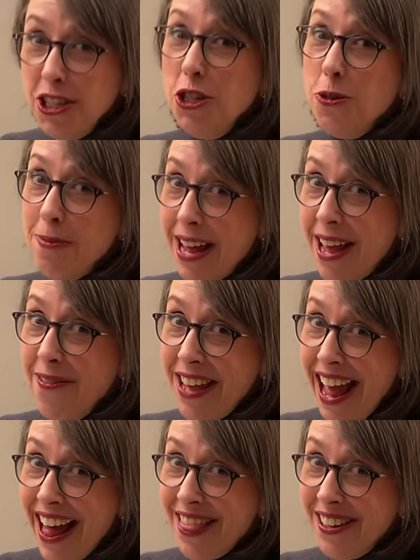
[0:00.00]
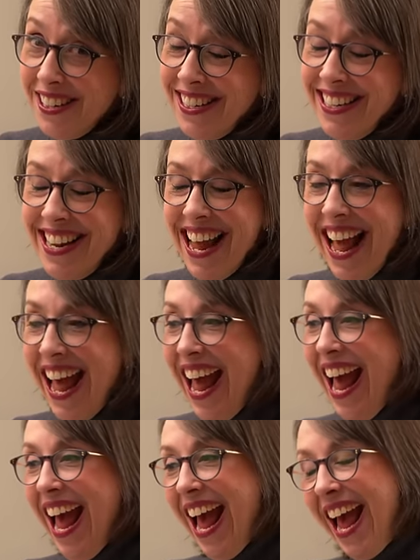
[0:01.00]
you may have gathered,
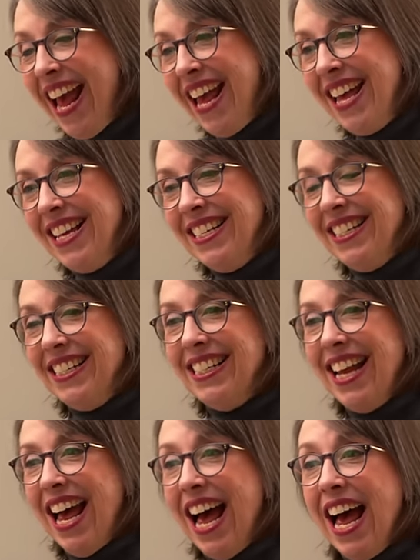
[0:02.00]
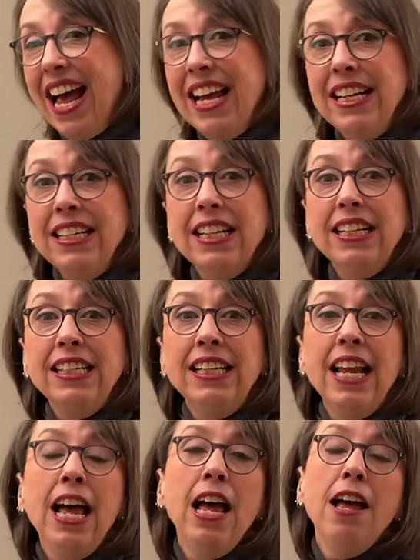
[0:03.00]
and I
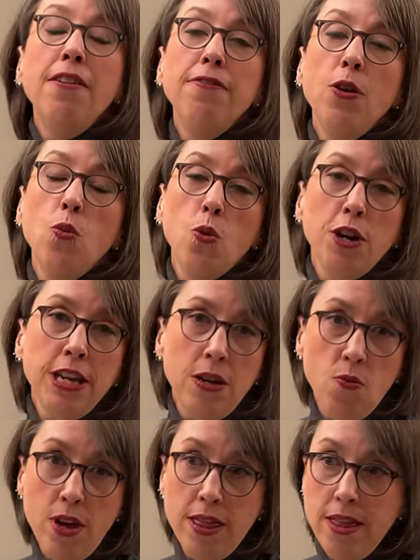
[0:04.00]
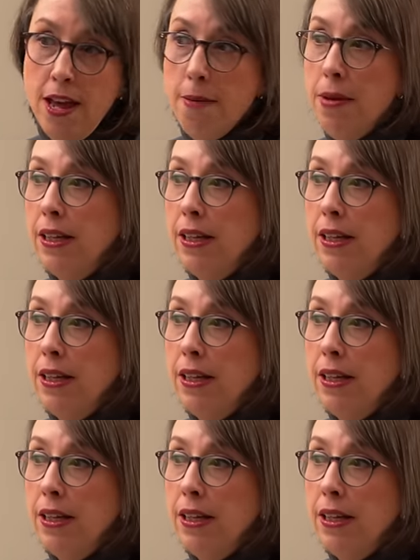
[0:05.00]
love working with them.